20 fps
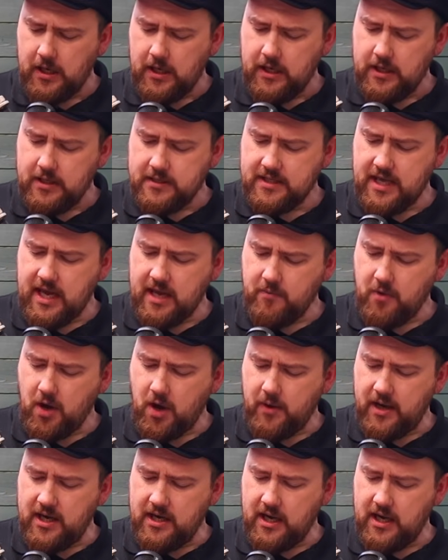Let's keep
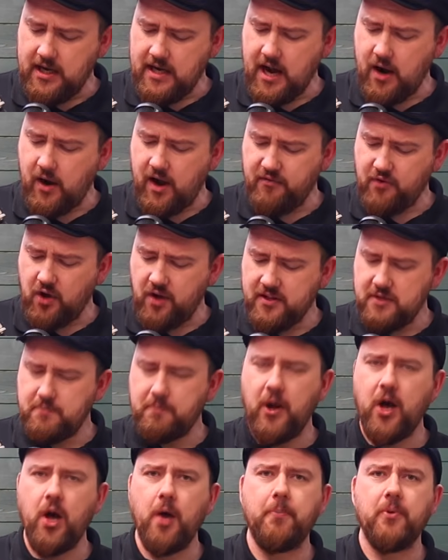going. Now, I've got this
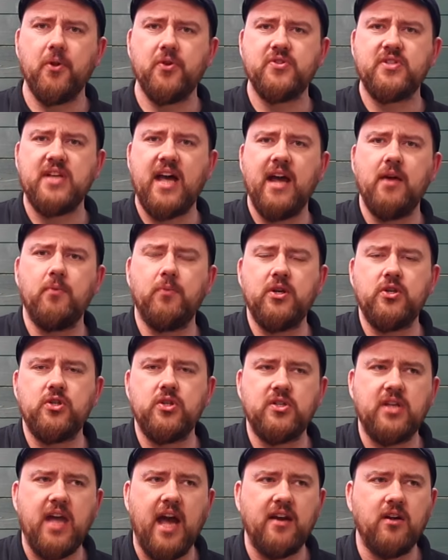purple setting, which
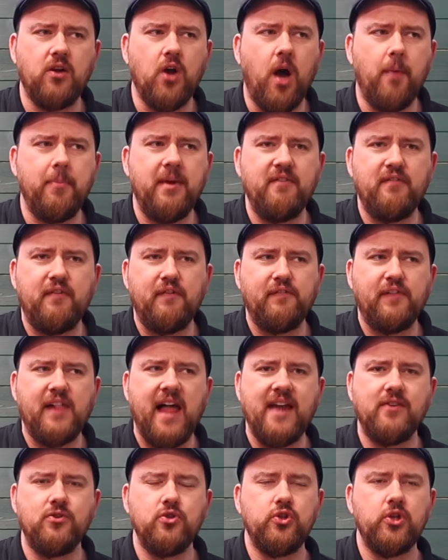has kind of got a bit of a
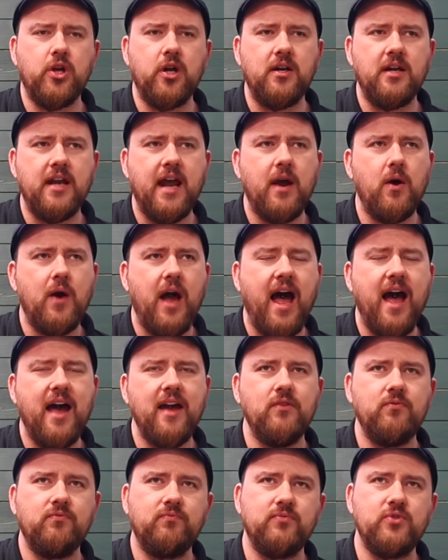flanger. Now,
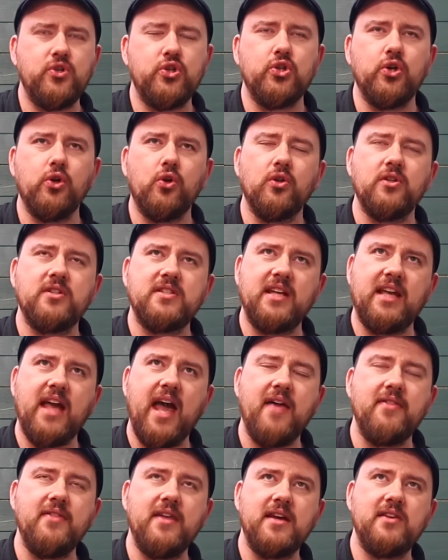I struggled to
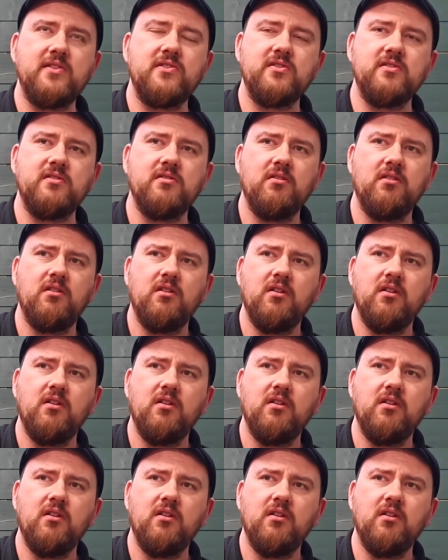get this.